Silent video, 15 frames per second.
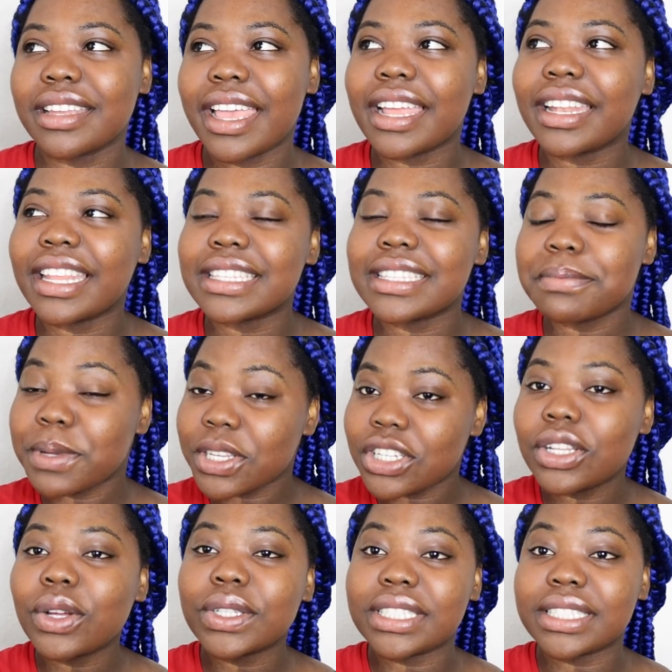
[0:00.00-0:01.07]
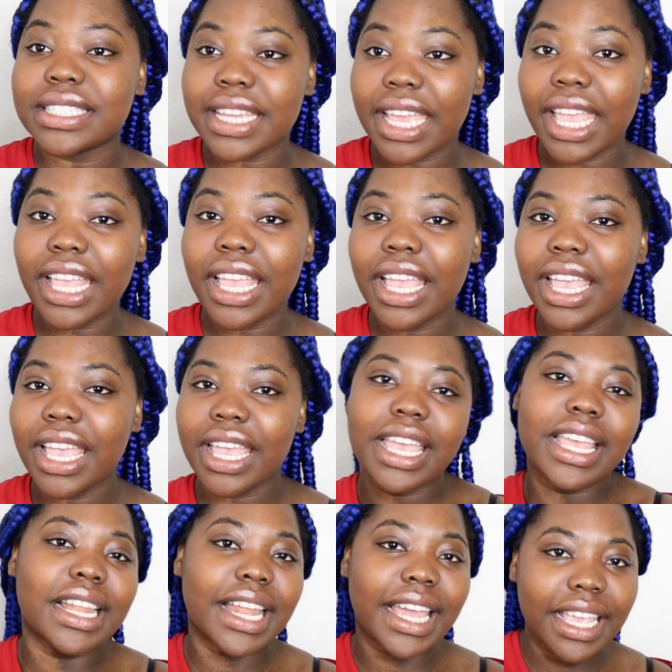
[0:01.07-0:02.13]
and especially on the day,
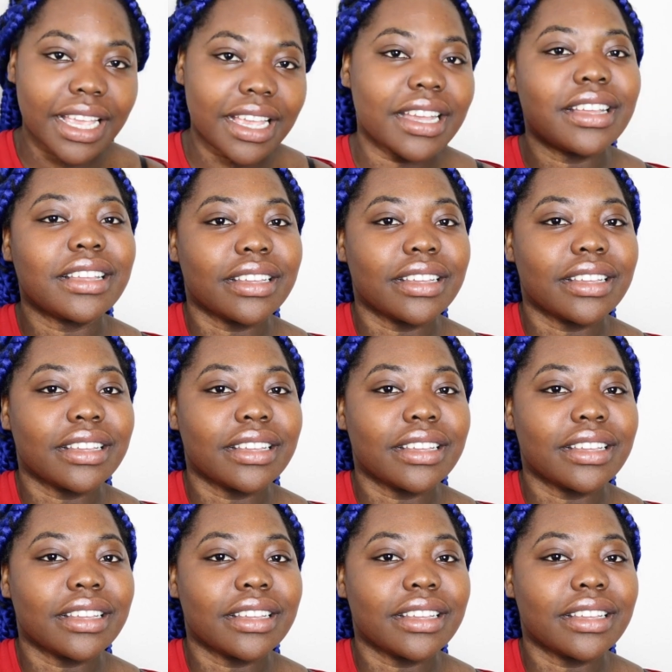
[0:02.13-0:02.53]
like